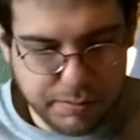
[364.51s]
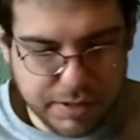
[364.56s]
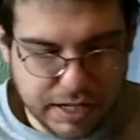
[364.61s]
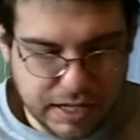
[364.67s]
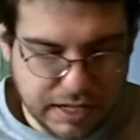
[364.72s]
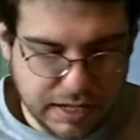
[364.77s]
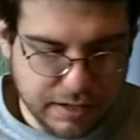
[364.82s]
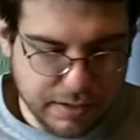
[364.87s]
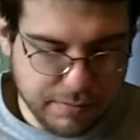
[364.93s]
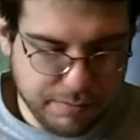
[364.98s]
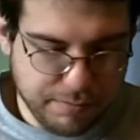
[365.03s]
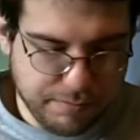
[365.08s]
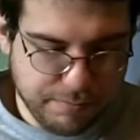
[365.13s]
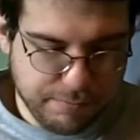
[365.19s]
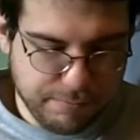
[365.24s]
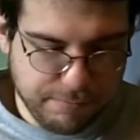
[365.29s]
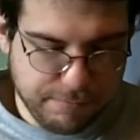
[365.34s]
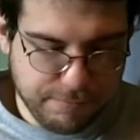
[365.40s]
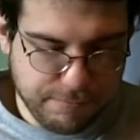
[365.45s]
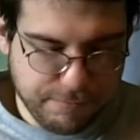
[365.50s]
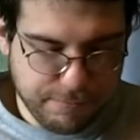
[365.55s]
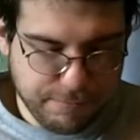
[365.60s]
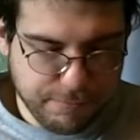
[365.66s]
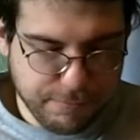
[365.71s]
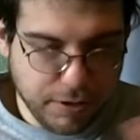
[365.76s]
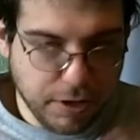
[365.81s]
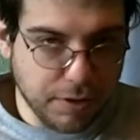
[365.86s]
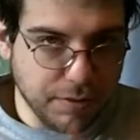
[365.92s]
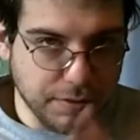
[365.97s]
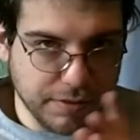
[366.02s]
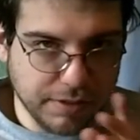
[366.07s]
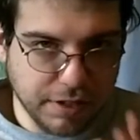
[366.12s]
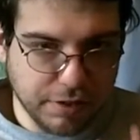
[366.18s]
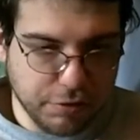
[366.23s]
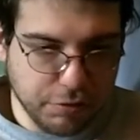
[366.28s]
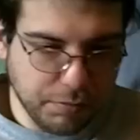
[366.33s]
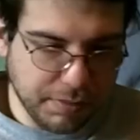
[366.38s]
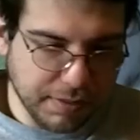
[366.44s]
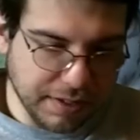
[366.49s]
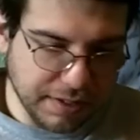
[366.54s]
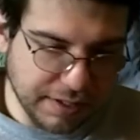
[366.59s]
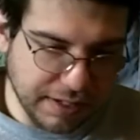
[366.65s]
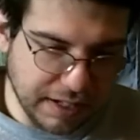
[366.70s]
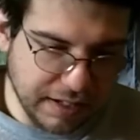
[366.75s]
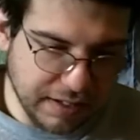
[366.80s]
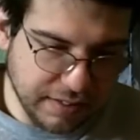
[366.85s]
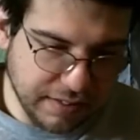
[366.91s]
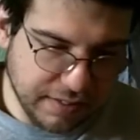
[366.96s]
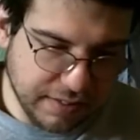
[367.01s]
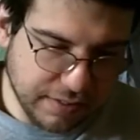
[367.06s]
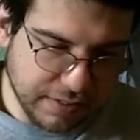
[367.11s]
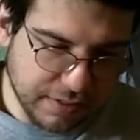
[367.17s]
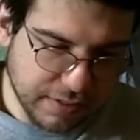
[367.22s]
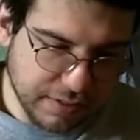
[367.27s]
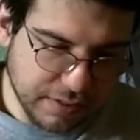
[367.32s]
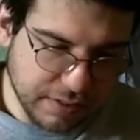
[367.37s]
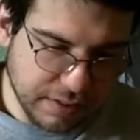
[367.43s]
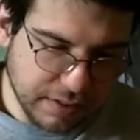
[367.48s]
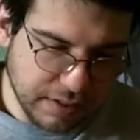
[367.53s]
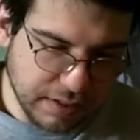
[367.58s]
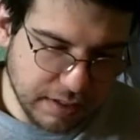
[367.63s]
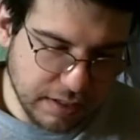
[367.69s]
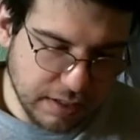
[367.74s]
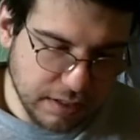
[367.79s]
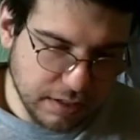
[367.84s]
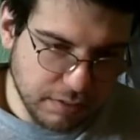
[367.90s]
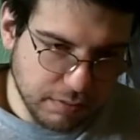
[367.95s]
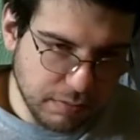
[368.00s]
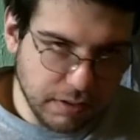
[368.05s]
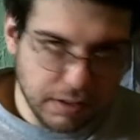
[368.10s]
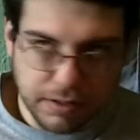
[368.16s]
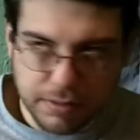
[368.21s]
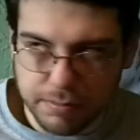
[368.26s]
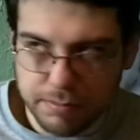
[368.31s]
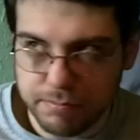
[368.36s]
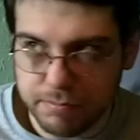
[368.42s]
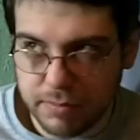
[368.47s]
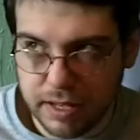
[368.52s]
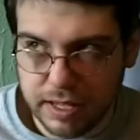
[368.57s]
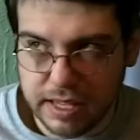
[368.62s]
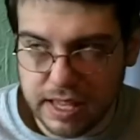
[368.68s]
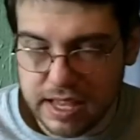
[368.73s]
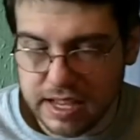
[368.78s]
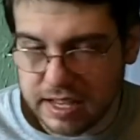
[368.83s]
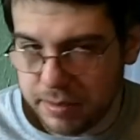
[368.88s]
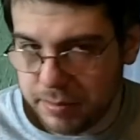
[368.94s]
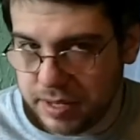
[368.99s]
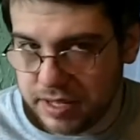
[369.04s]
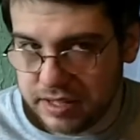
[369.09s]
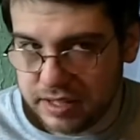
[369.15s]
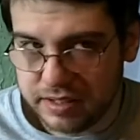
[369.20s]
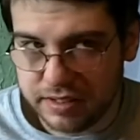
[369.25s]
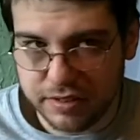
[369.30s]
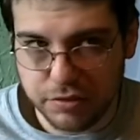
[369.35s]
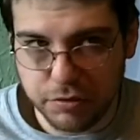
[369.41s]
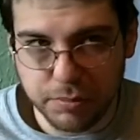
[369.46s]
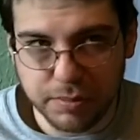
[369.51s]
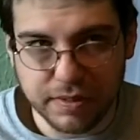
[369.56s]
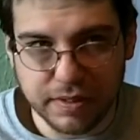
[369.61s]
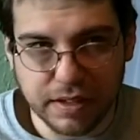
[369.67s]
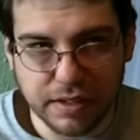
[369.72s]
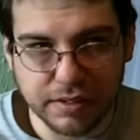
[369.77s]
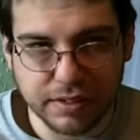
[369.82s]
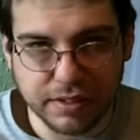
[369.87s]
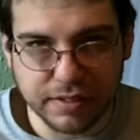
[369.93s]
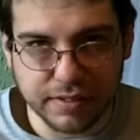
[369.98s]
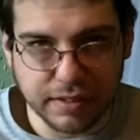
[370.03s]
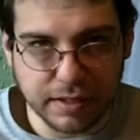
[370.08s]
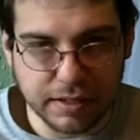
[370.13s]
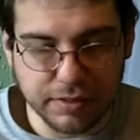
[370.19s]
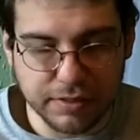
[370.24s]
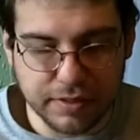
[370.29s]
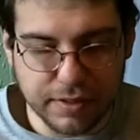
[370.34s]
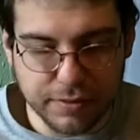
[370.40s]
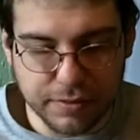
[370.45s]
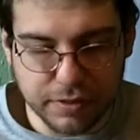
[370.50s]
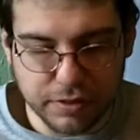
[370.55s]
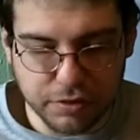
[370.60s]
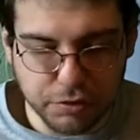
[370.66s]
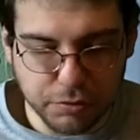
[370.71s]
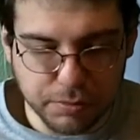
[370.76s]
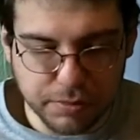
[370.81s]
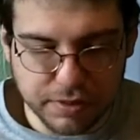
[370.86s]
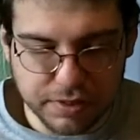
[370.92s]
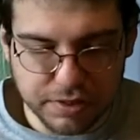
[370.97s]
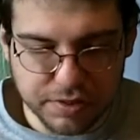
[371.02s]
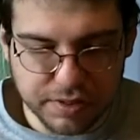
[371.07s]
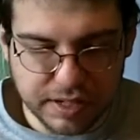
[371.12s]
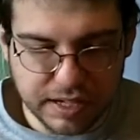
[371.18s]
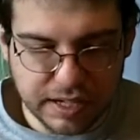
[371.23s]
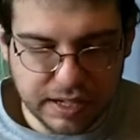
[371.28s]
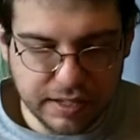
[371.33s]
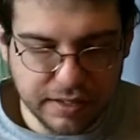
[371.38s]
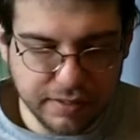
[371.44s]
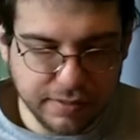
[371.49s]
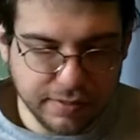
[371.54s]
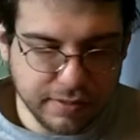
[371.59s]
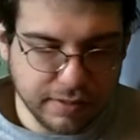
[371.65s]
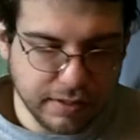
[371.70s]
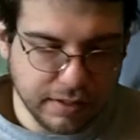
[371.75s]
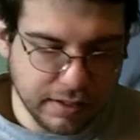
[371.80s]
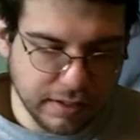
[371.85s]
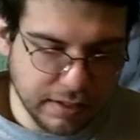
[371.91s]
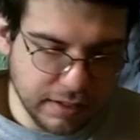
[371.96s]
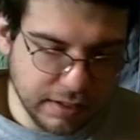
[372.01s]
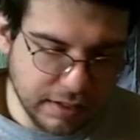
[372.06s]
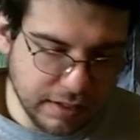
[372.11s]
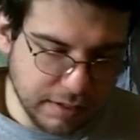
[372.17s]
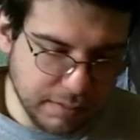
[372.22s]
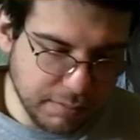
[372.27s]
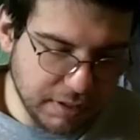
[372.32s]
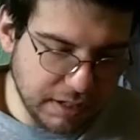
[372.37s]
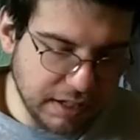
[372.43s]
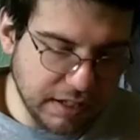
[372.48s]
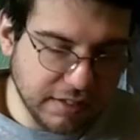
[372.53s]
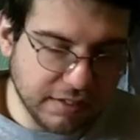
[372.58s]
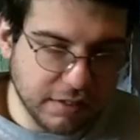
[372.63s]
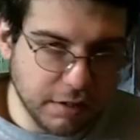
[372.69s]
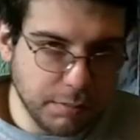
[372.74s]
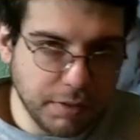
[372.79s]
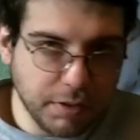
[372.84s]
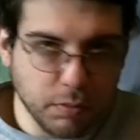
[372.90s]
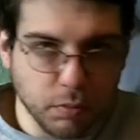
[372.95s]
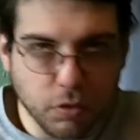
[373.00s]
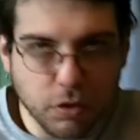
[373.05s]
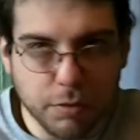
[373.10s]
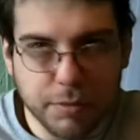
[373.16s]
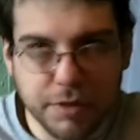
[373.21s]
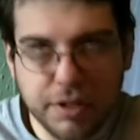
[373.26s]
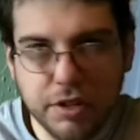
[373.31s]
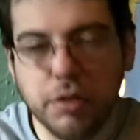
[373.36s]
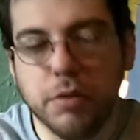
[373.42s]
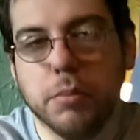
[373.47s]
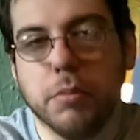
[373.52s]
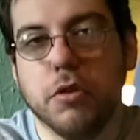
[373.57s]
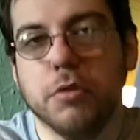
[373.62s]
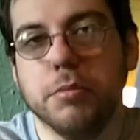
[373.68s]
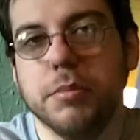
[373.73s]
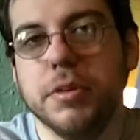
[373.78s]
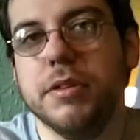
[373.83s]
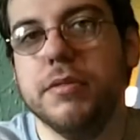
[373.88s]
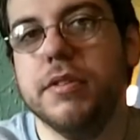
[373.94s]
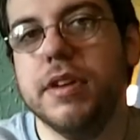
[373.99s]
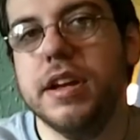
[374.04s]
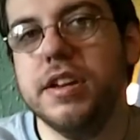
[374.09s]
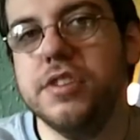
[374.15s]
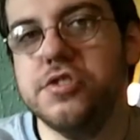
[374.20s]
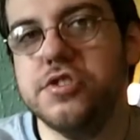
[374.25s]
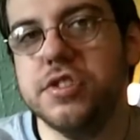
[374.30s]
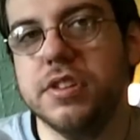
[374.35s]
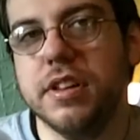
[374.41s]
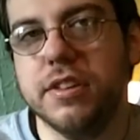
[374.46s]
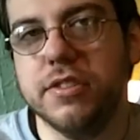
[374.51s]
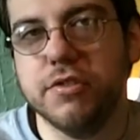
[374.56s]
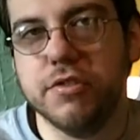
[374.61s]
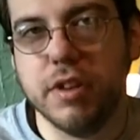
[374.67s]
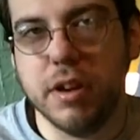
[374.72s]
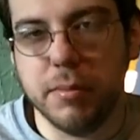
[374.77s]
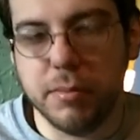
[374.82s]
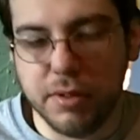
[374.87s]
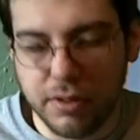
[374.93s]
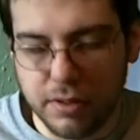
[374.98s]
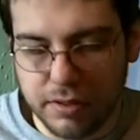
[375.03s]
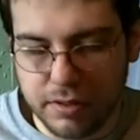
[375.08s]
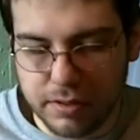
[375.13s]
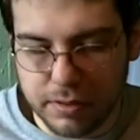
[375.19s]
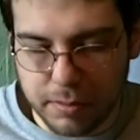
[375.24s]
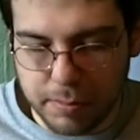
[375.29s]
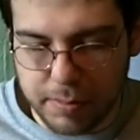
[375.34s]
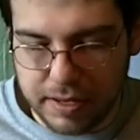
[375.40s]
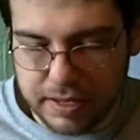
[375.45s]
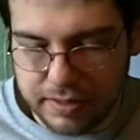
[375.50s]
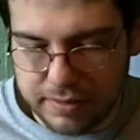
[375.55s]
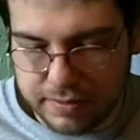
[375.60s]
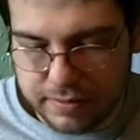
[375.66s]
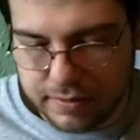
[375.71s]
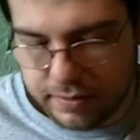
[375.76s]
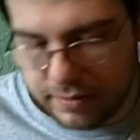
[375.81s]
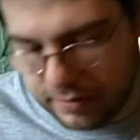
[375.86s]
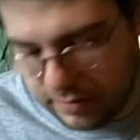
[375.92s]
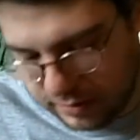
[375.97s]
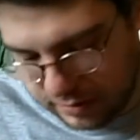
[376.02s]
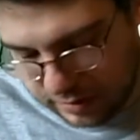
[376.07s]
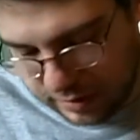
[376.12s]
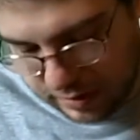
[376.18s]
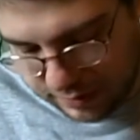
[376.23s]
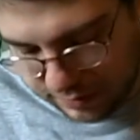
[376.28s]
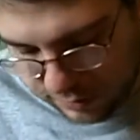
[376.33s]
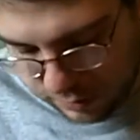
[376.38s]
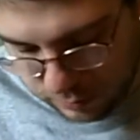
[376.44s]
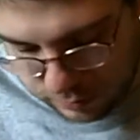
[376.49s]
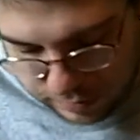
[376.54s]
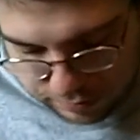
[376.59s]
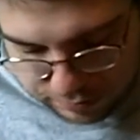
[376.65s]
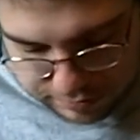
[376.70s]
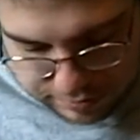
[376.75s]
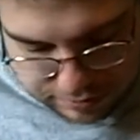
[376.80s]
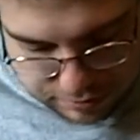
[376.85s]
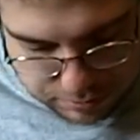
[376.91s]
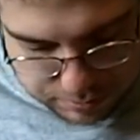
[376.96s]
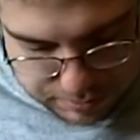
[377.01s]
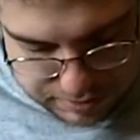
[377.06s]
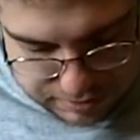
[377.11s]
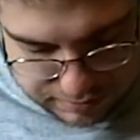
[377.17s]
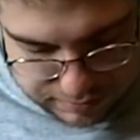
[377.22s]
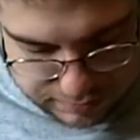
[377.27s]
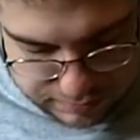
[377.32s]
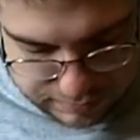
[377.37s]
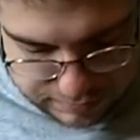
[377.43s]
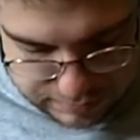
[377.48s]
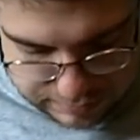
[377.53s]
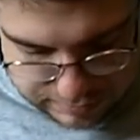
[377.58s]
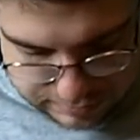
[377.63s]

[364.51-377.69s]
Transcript: But oh, the tube sound. And well, I can't comment on the tube sound because I use different tubes than you guys. But it is going to be warmer, you know, more mid-range, less treble. The bass tends to round out a bit.